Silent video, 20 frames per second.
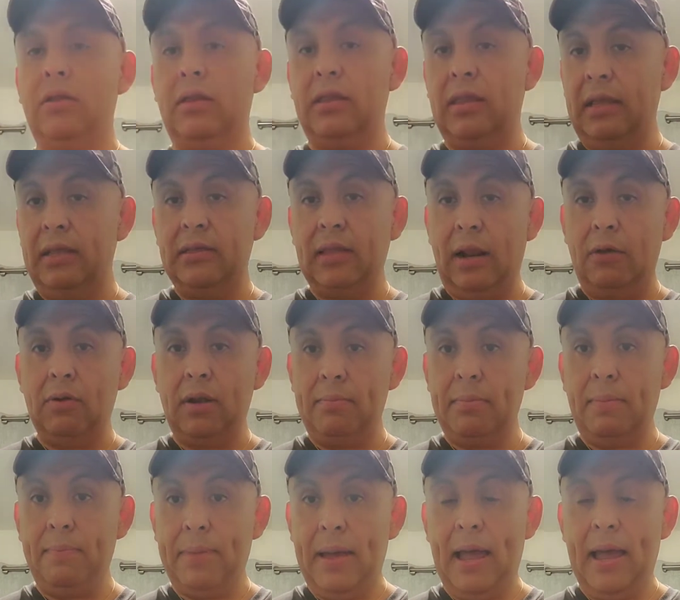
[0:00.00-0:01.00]
the things that I'm gonna
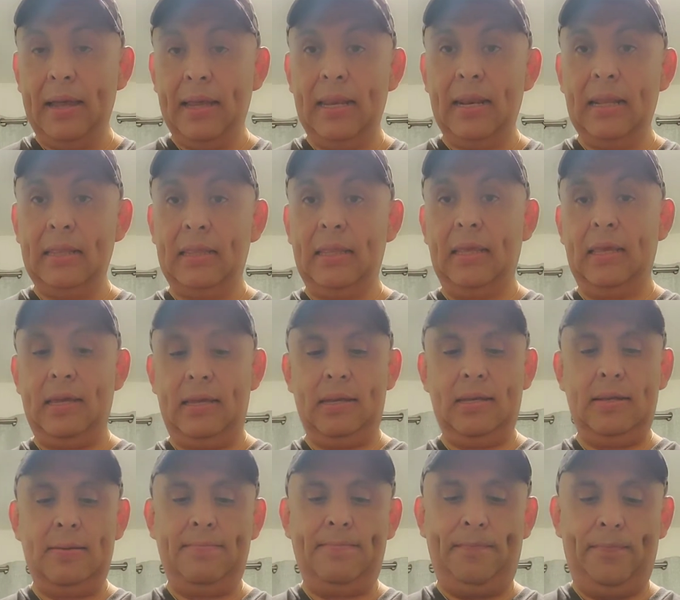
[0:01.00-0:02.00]
be packing at the
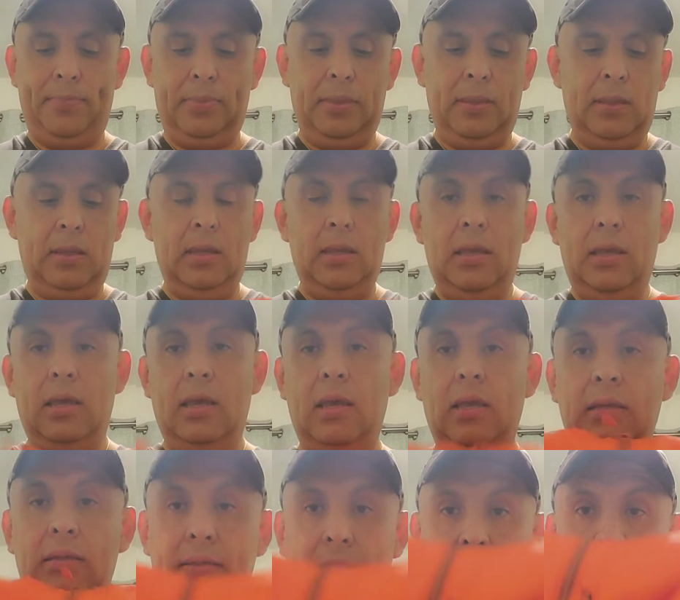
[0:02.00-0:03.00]
end
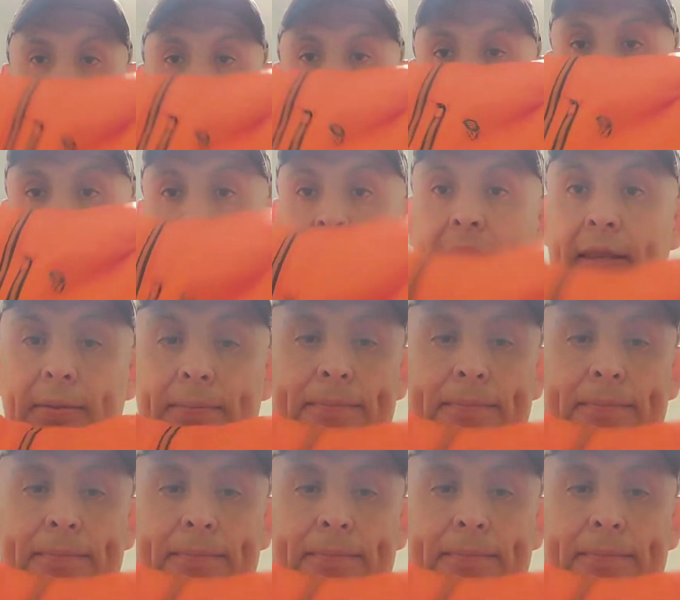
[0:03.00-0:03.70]
is a jacket.